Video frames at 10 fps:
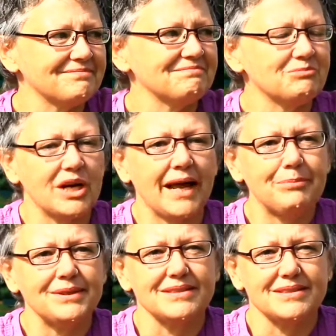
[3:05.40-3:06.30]
what
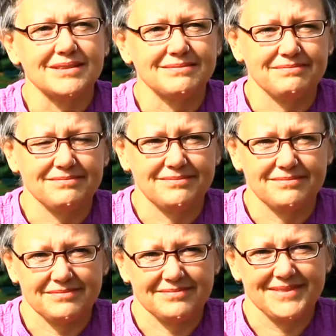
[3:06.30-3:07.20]
happens.
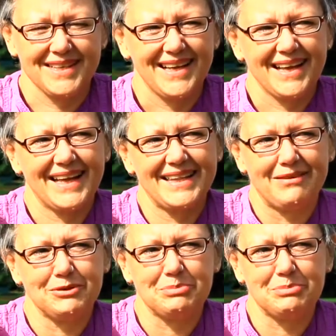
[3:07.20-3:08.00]
And that would